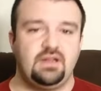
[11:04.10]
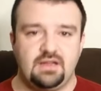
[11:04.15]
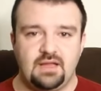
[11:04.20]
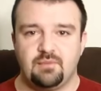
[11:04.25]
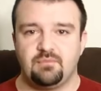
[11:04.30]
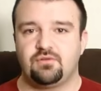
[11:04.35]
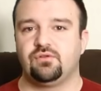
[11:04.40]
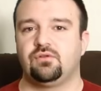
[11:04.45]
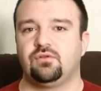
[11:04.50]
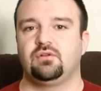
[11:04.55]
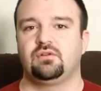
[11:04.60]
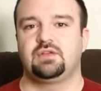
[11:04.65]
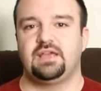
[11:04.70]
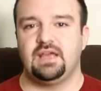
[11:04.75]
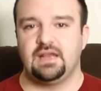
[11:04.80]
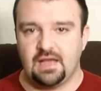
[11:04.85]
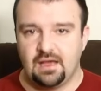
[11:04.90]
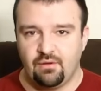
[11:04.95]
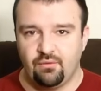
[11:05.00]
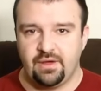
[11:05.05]
damn cool.
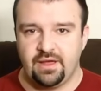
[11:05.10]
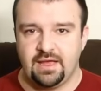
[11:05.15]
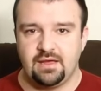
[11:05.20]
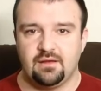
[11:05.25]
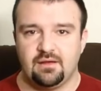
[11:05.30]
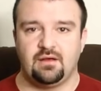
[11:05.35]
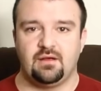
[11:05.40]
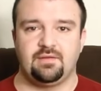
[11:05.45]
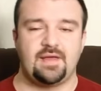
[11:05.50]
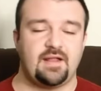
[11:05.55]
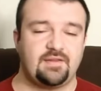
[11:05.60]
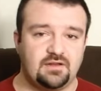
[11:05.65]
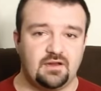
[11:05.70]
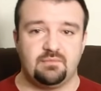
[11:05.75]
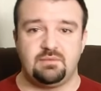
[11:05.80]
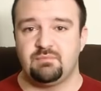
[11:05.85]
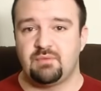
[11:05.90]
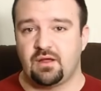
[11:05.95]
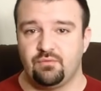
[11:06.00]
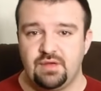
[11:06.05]
Cannot wait. Uh, that's going
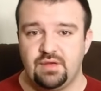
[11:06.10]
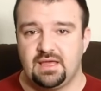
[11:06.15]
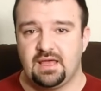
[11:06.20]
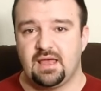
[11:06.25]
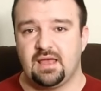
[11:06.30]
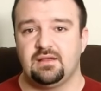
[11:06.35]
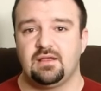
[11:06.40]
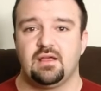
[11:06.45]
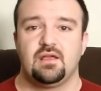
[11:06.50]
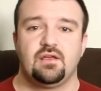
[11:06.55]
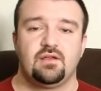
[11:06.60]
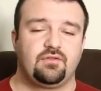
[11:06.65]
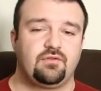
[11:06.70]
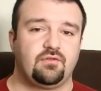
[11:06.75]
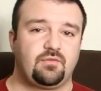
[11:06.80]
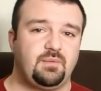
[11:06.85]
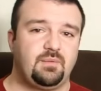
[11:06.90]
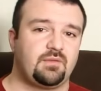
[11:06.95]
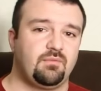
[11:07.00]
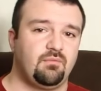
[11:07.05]
to be my weekend. So
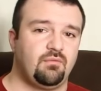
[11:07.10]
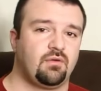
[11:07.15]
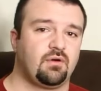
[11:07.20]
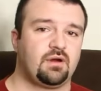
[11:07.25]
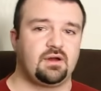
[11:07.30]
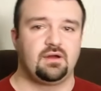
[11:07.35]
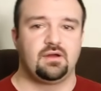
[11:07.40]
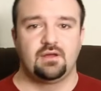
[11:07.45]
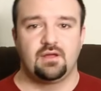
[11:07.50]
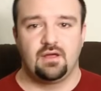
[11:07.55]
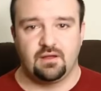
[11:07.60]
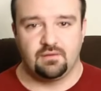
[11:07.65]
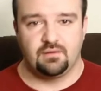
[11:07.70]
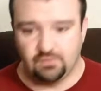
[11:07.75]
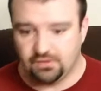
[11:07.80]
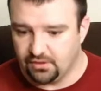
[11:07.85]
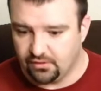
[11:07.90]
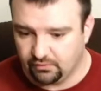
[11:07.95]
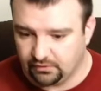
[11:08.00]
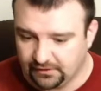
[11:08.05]
expect more
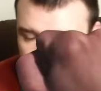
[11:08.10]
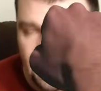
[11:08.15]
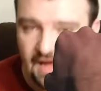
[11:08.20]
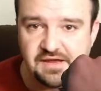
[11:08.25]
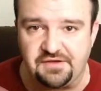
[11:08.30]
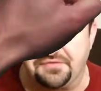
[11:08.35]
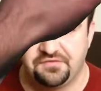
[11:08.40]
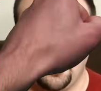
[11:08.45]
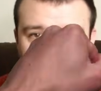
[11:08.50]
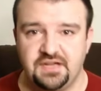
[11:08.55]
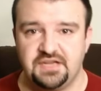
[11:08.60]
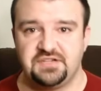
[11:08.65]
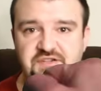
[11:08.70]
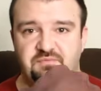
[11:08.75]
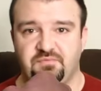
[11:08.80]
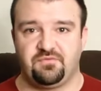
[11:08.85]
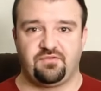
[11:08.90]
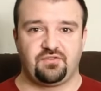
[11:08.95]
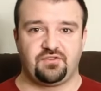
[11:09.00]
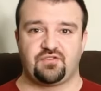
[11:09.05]
you know, live footage
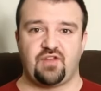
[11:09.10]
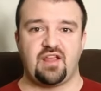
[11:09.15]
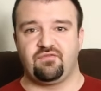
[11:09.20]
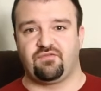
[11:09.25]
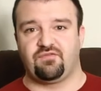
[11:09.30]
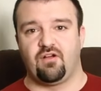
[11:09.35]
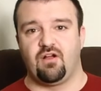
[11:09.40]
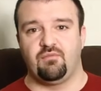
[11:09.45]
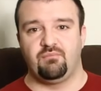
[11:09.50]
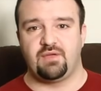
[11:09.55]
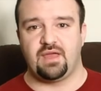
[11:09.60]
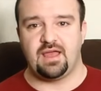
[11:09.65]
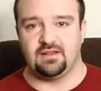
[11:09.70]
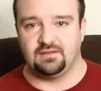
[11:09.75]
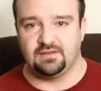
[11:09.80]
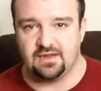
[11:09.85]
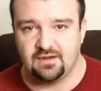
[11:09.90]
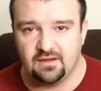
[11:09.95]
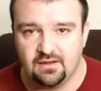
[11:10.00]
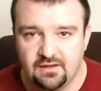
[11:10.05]
straight from
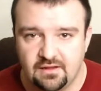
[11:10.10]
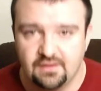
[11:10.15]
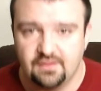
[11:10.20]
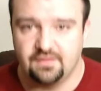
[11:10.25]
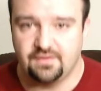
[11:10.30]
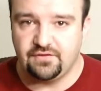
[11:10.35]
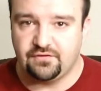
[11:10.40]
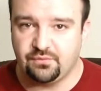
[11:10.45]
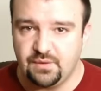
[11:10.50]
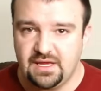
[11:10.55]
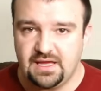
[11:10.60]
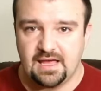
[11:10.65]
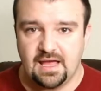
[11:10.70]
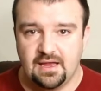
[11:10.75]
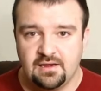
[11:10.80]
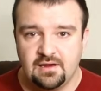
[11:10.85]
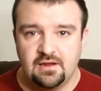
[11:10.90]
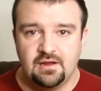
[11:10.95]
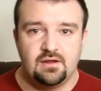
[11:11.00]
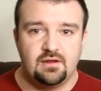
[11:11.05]
Atlanta this
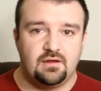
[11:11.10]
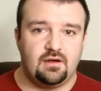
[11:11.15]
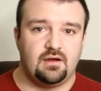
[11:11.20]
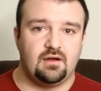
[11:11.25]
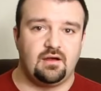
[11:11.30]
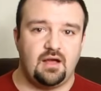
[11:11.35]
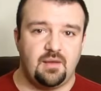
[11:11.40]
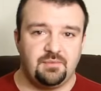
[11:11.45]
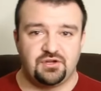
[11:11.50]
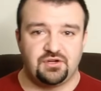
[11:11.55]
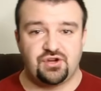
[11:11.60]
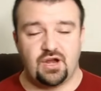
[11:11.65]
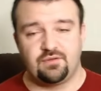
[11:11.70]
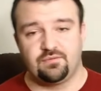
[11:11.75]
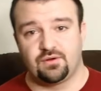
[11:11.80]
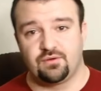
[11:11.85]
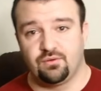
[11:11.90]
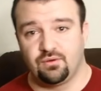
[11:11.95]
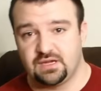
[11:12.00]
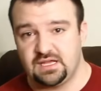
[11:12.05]
weekend. Uh, I'm going to try to
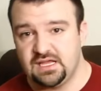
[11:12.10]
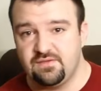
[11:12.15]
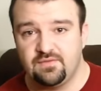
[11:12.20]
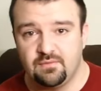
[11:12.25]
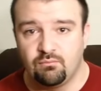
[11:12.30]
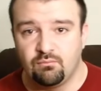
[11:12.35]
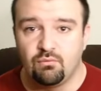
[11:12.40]
record even